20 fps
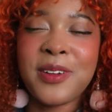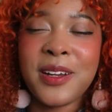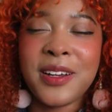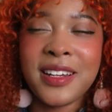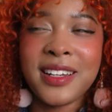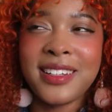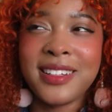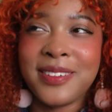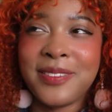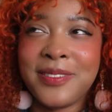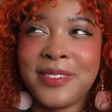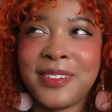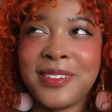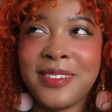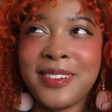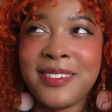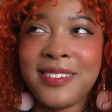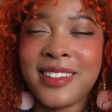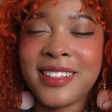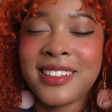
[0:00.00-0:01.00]
Very
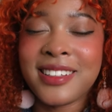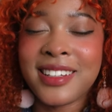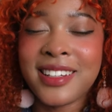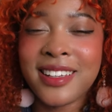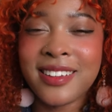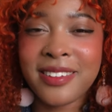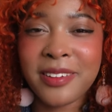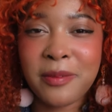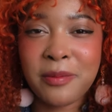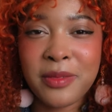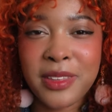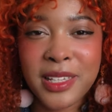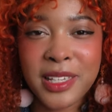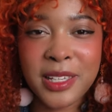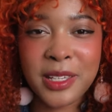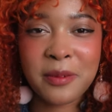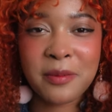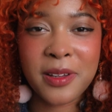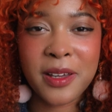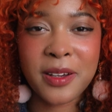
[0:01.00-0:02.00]
difficult question because I'm
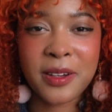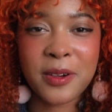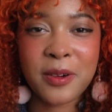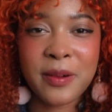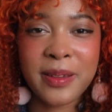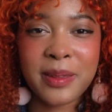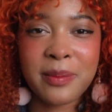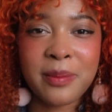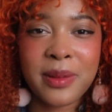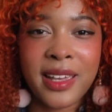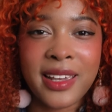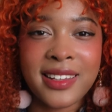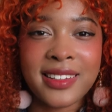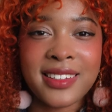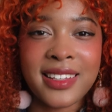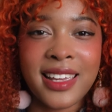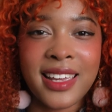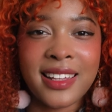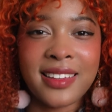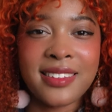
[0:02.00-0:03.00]
thinking about going back
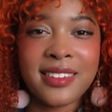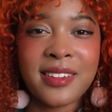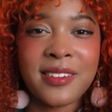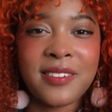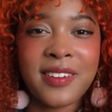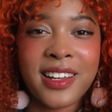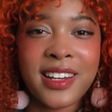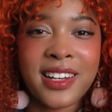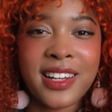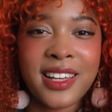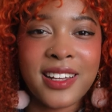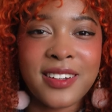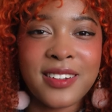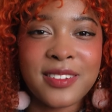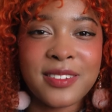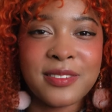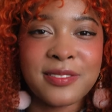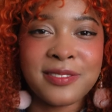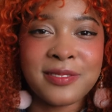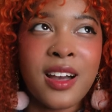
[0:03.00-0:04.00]
to Etsy right
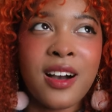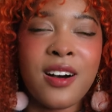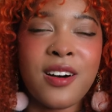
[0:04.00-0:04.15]
now.